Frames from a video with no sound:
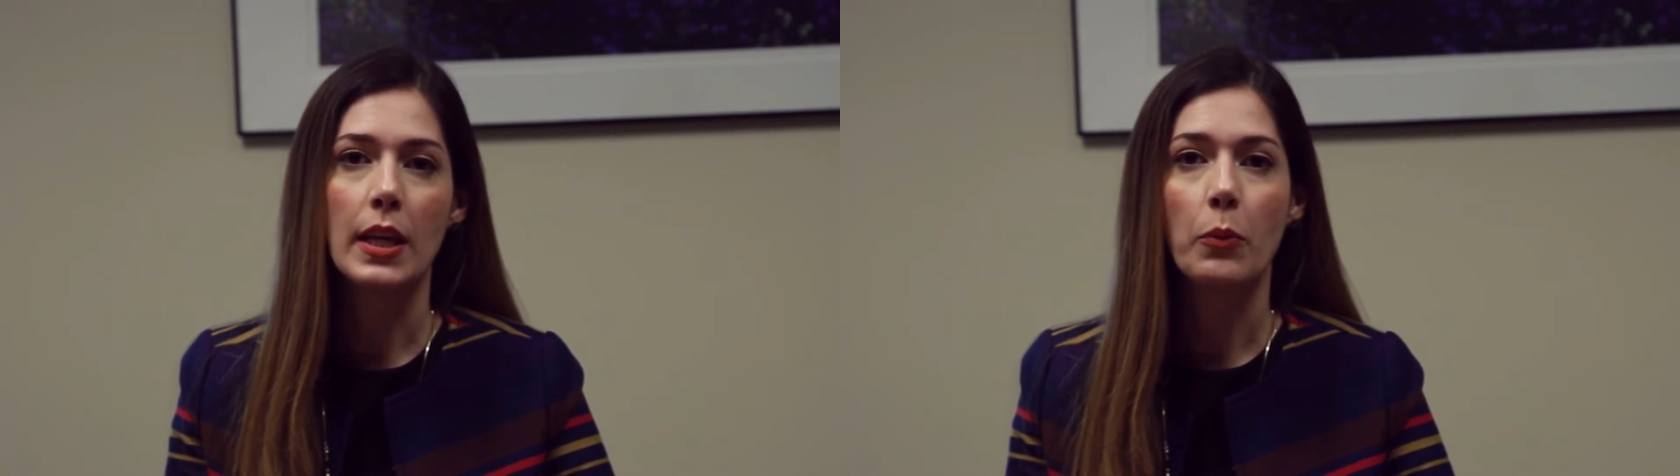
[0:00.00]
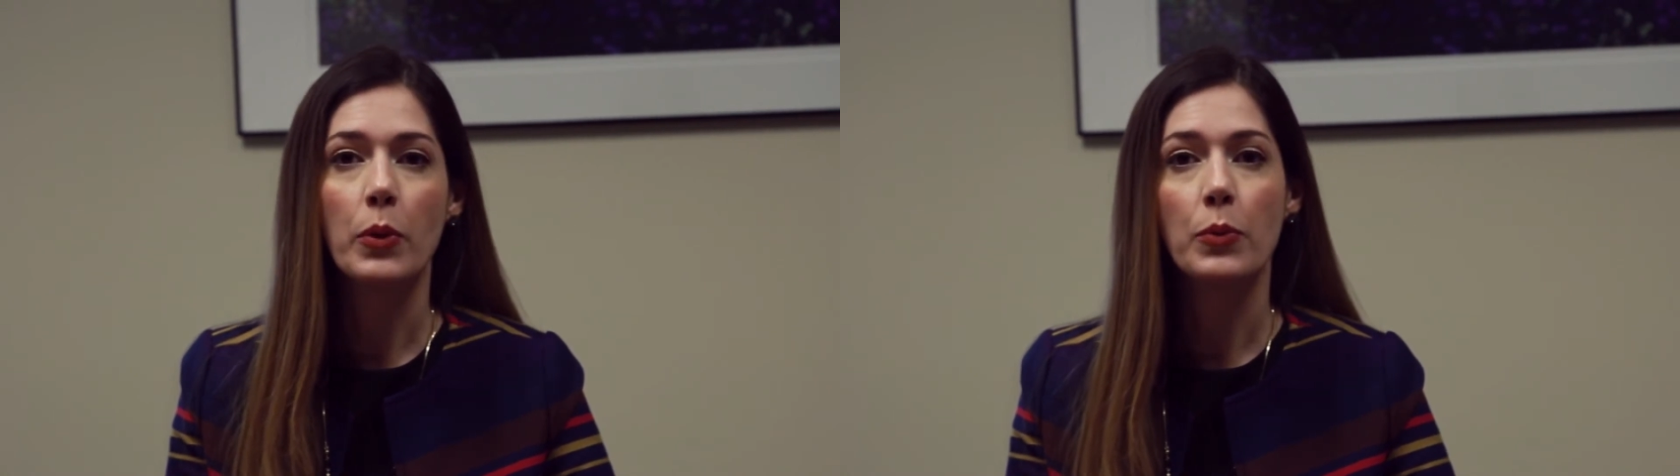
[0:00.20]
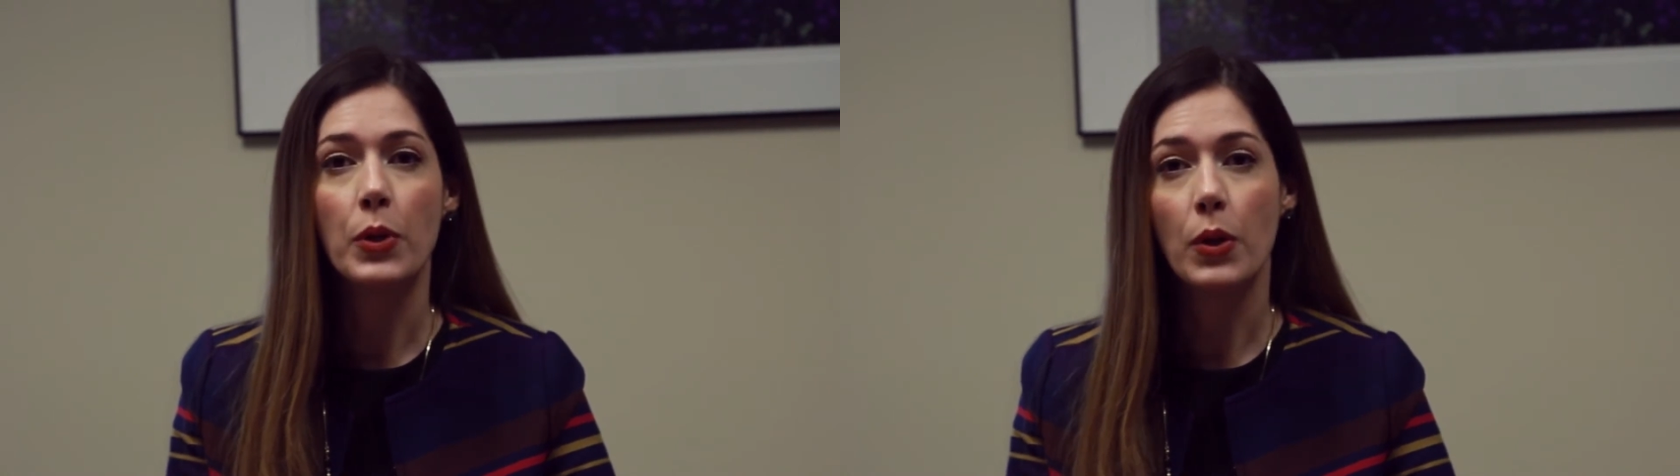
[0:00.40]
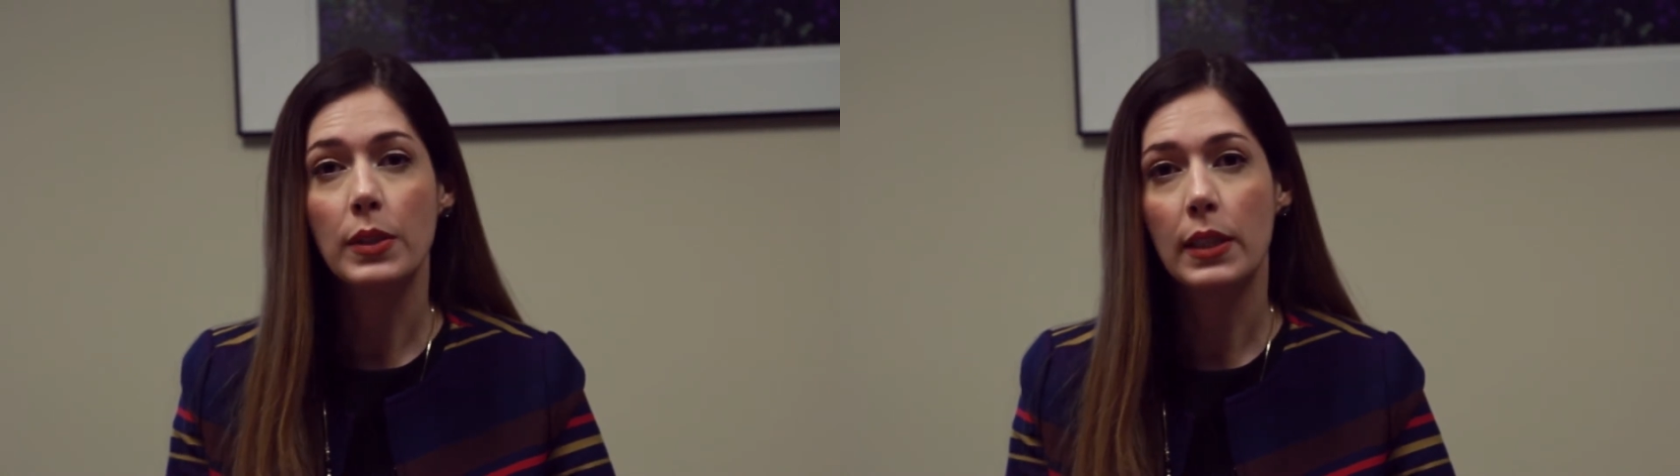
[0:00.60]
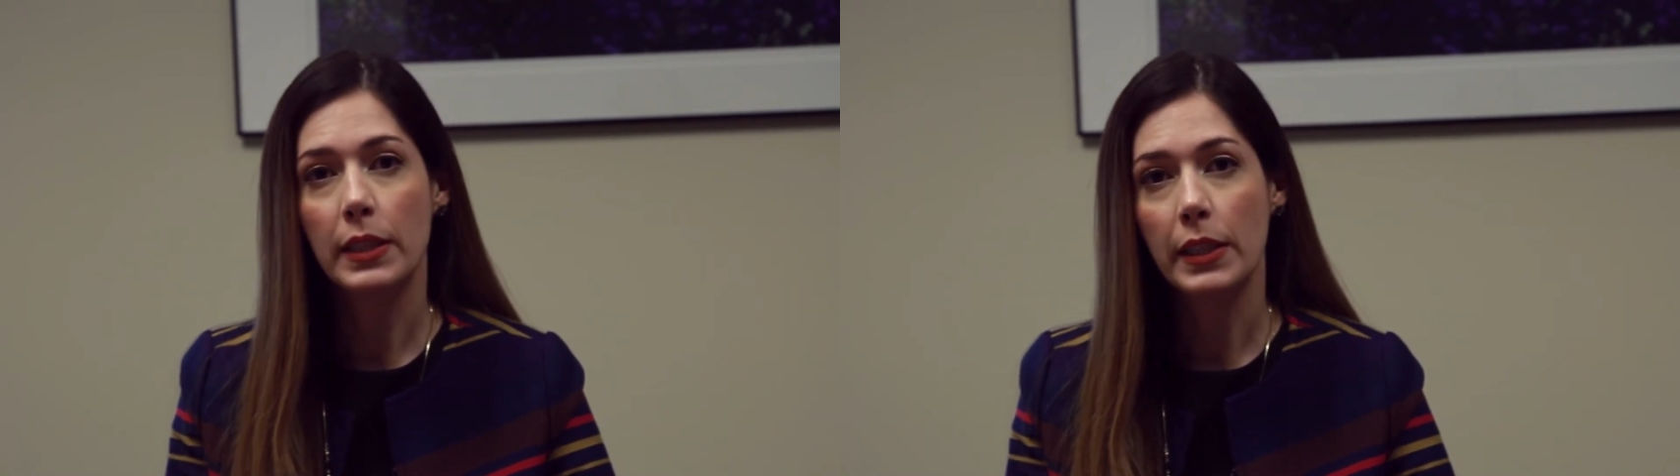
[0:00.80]
they will know
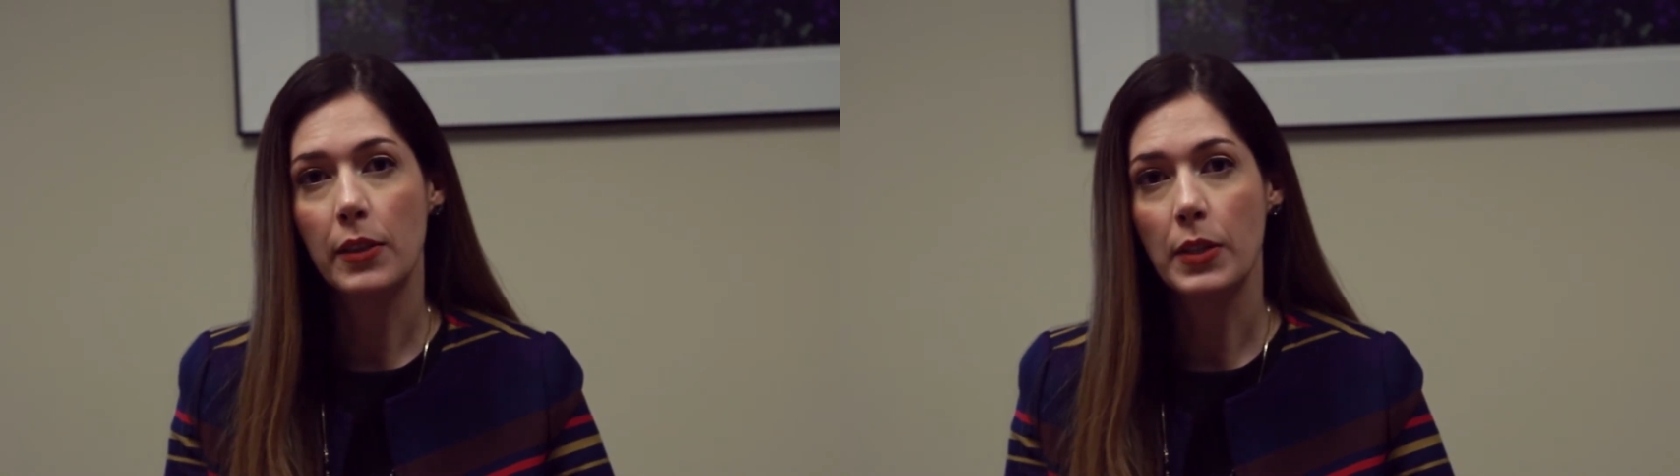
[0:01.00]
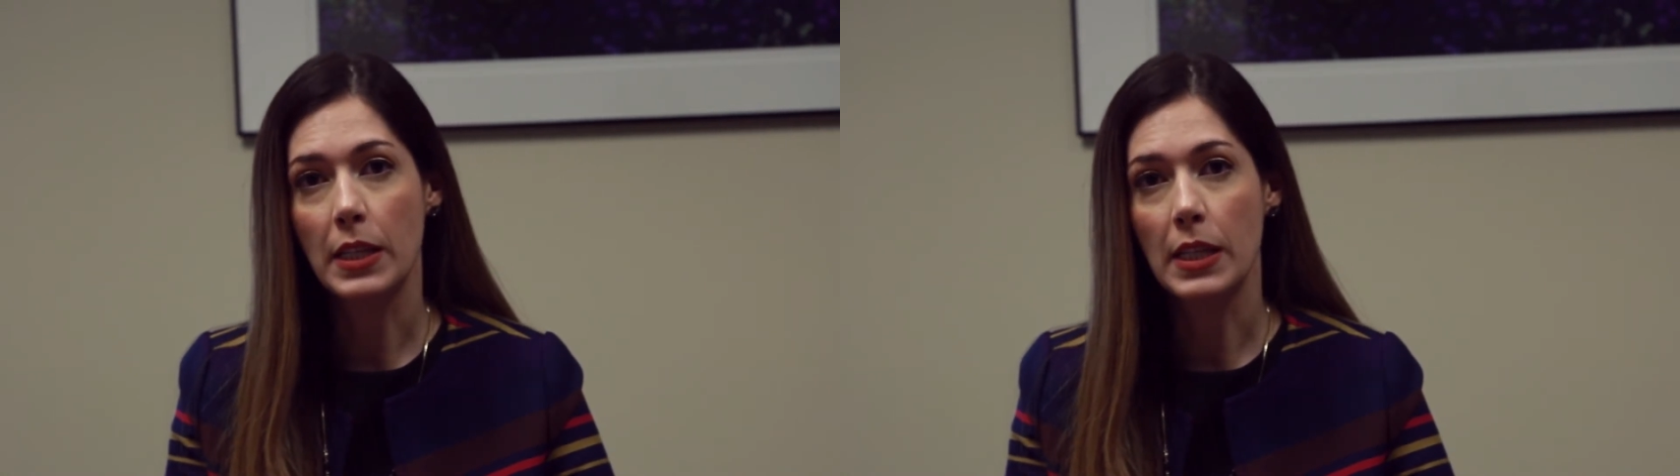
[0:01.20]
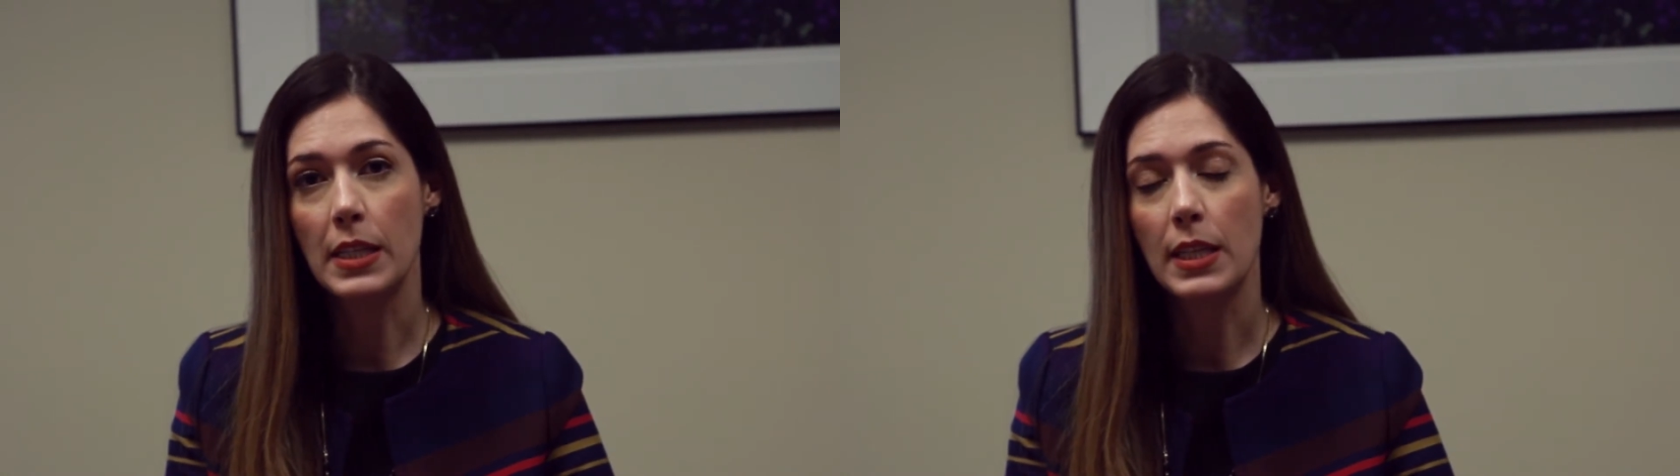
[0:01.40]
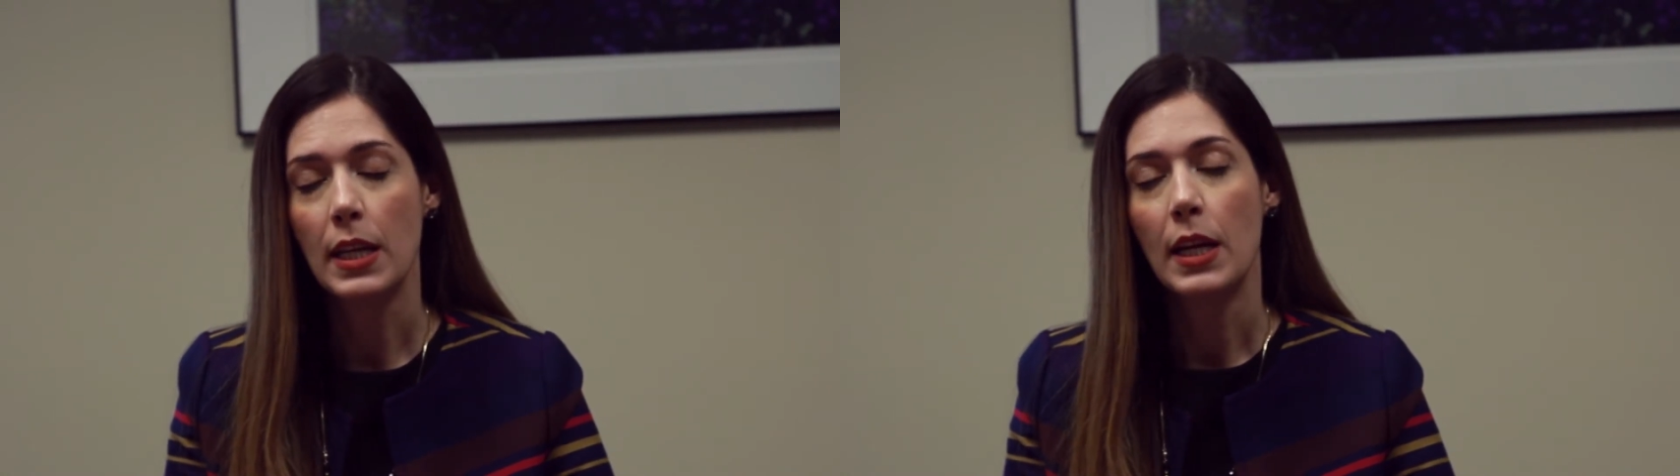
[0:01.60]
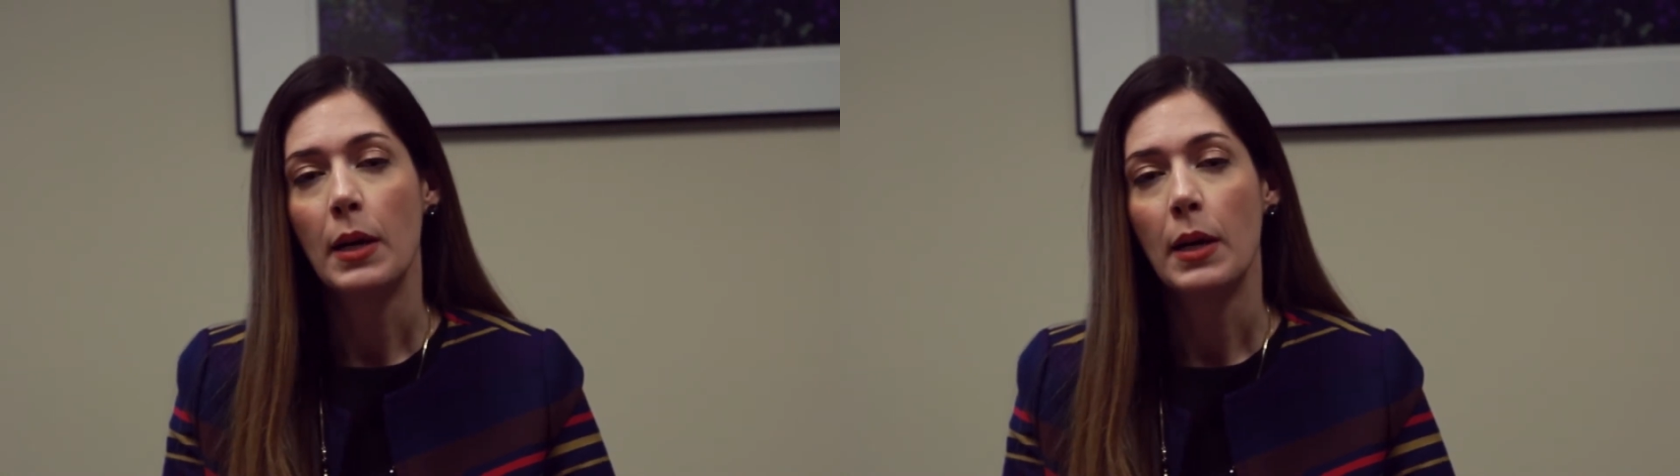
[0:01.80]
the clinical needs,